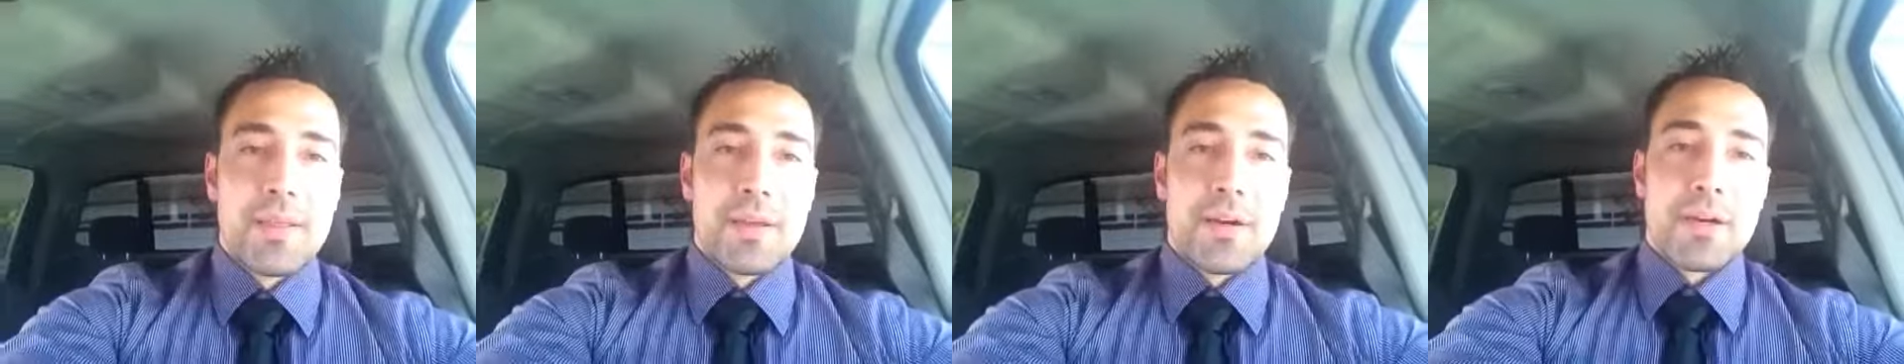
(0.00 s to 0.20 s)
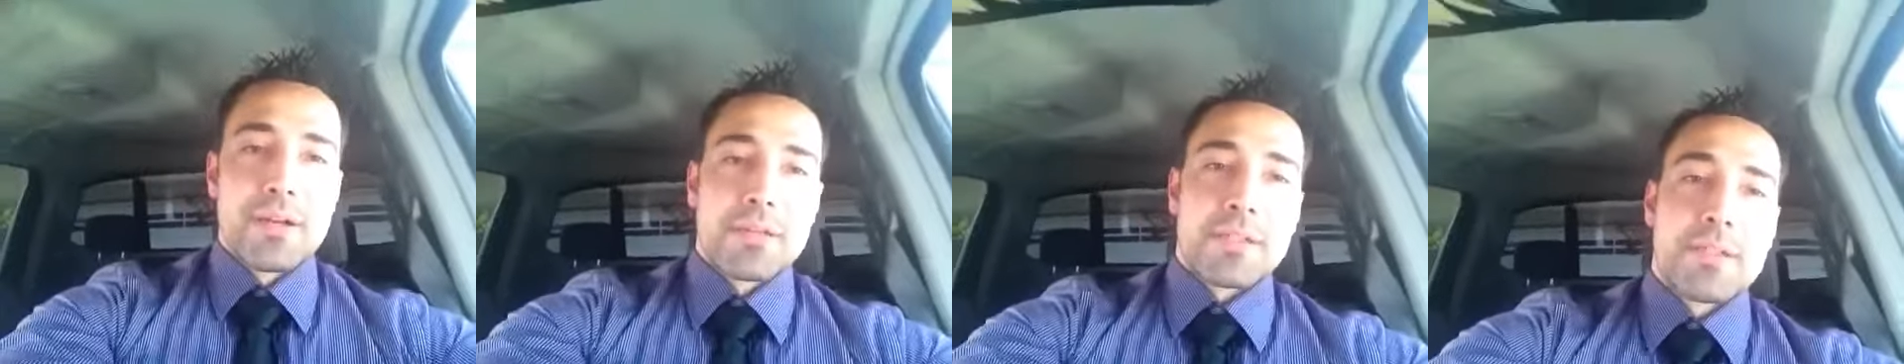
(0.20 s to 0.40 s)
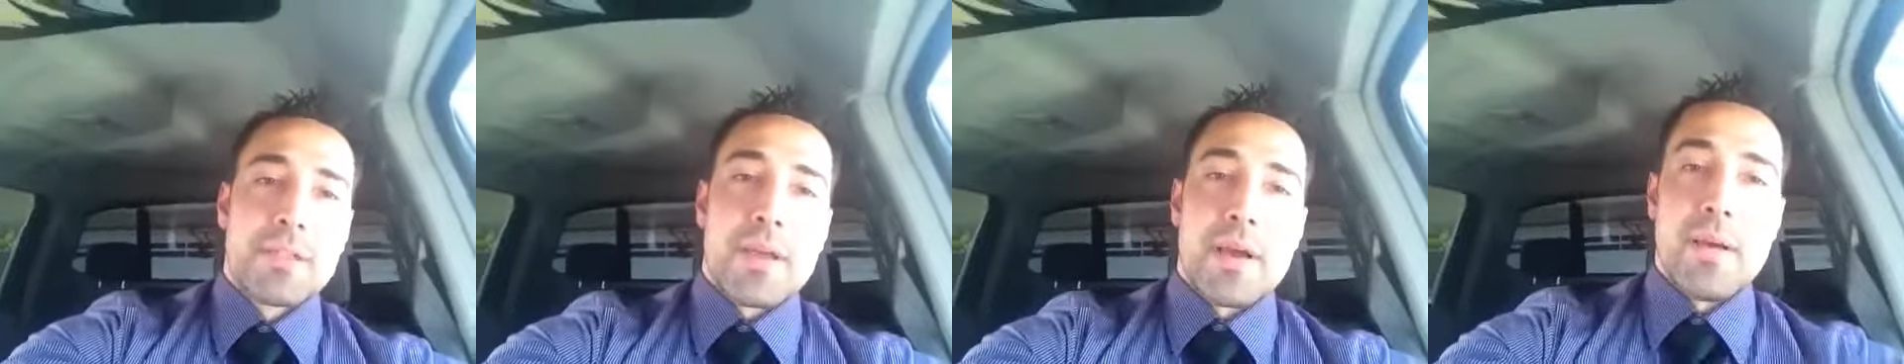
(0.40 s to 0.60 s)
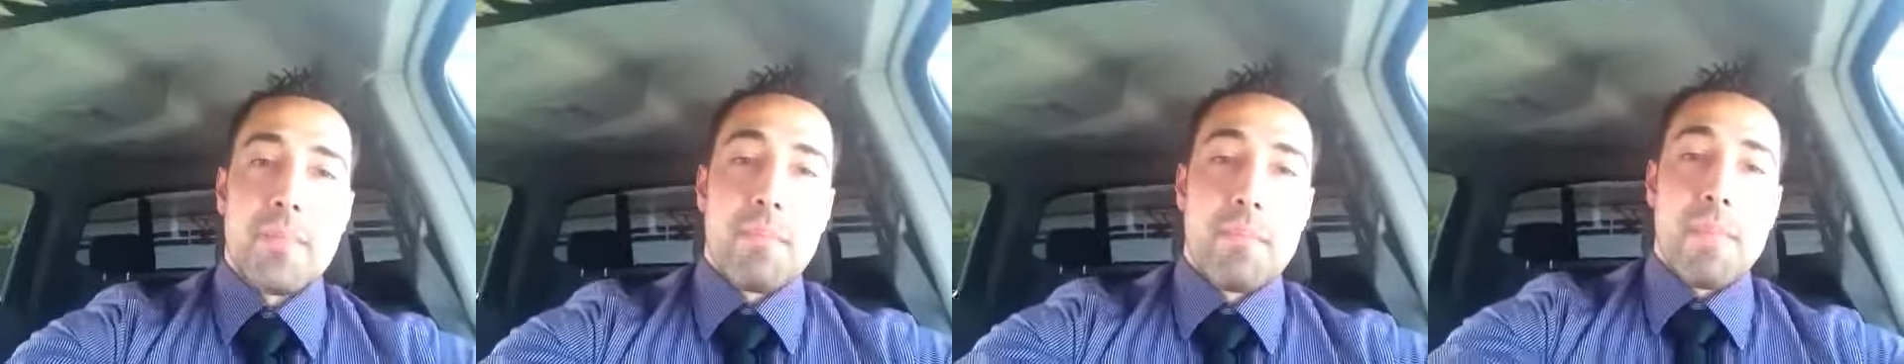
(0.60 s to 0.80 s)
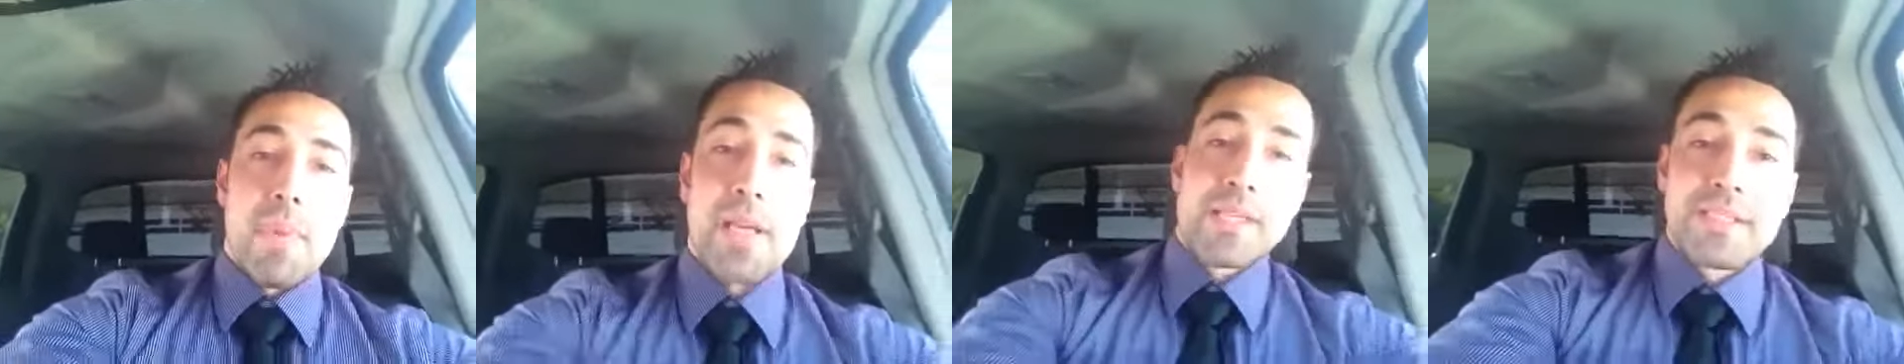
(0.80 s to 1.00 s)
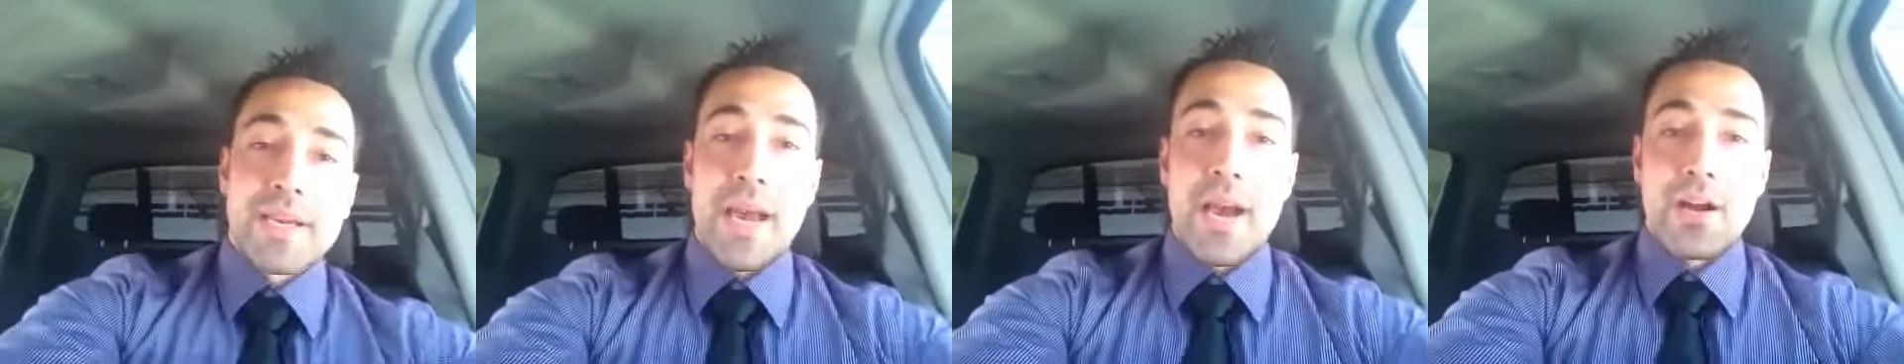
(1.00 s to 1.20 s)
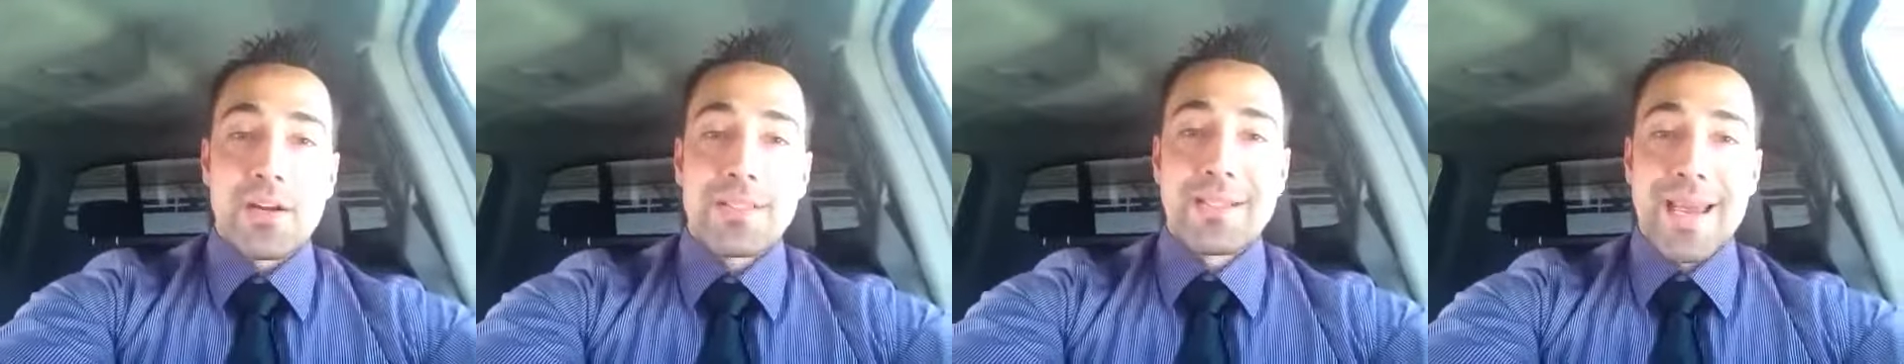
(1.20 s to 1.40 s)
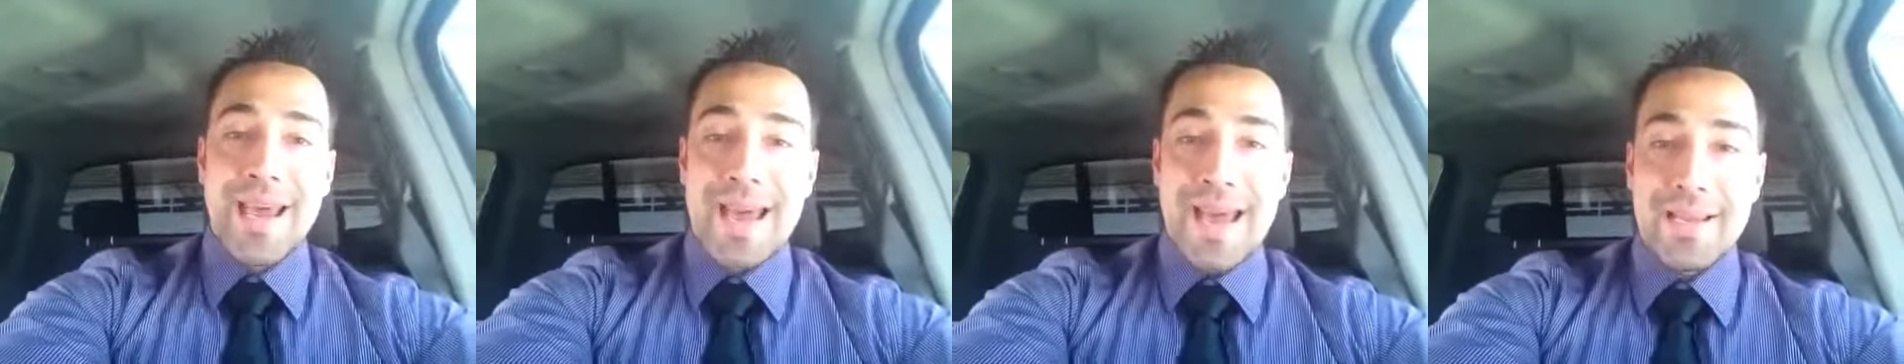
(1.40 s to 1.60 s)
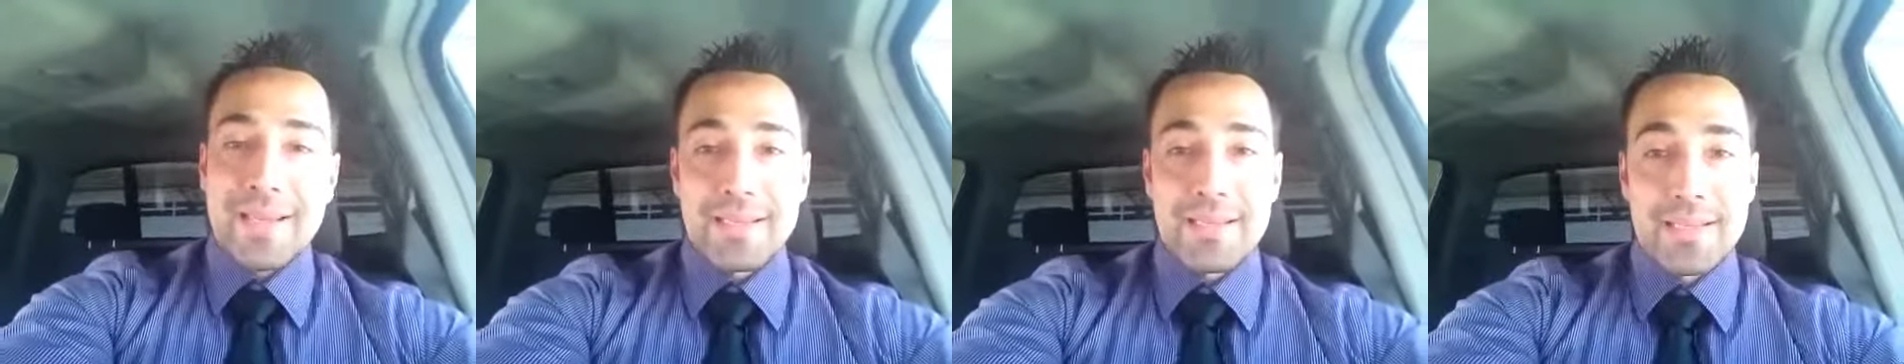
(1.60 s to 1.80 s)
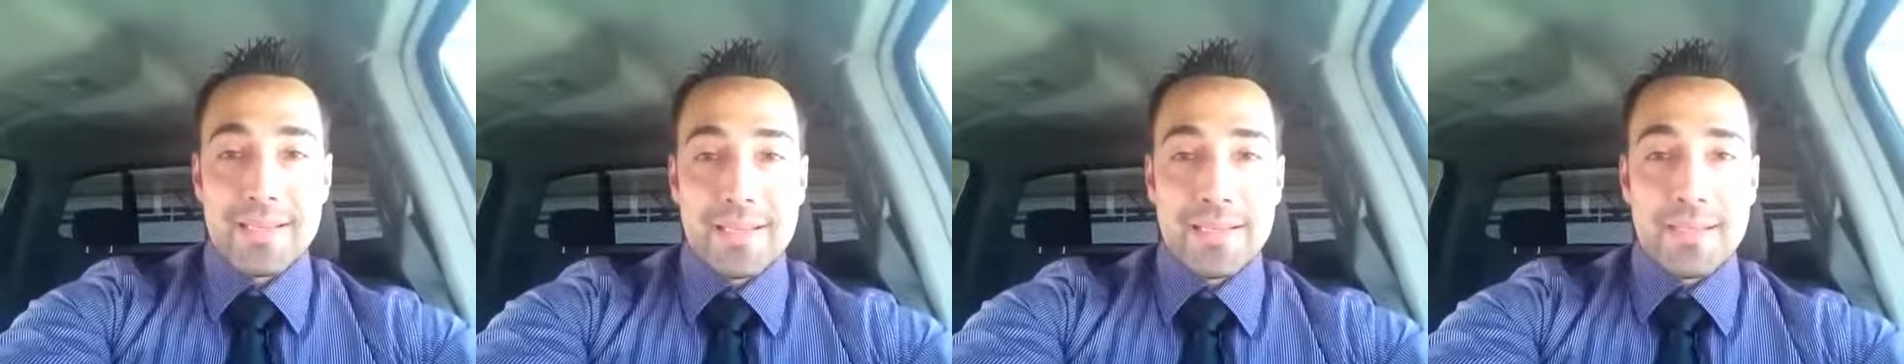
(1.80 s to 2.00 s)
There's much higher
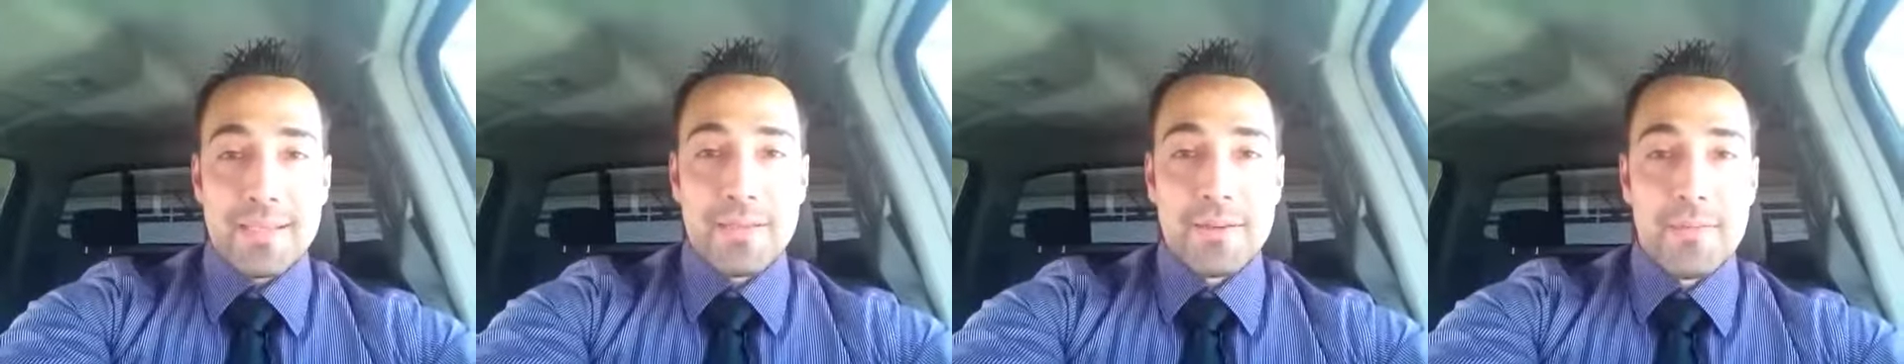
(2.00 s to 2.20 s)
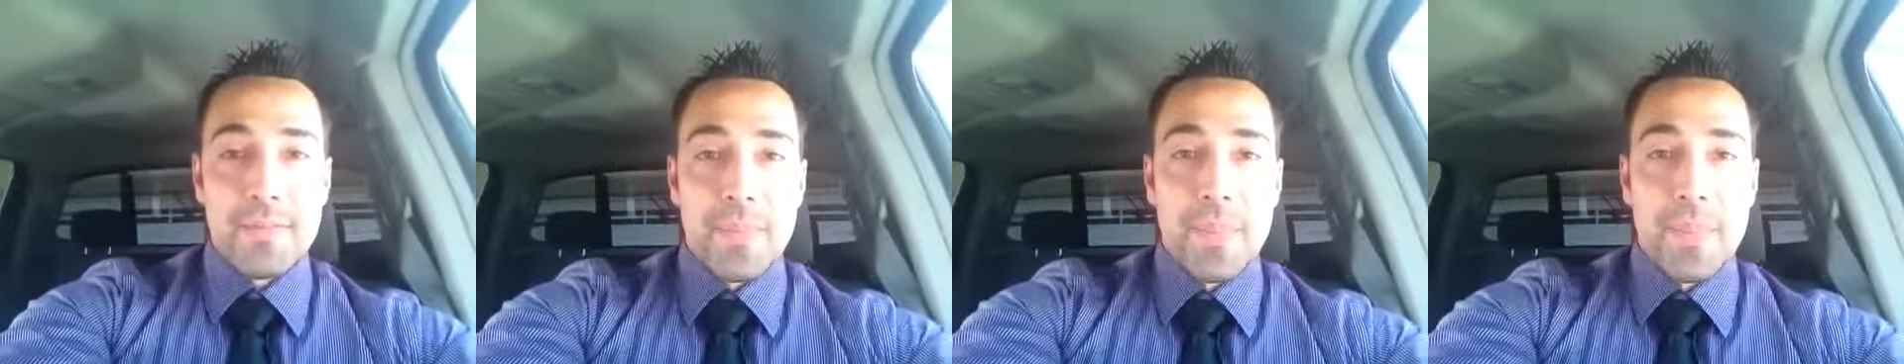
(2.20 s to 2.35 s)
taxes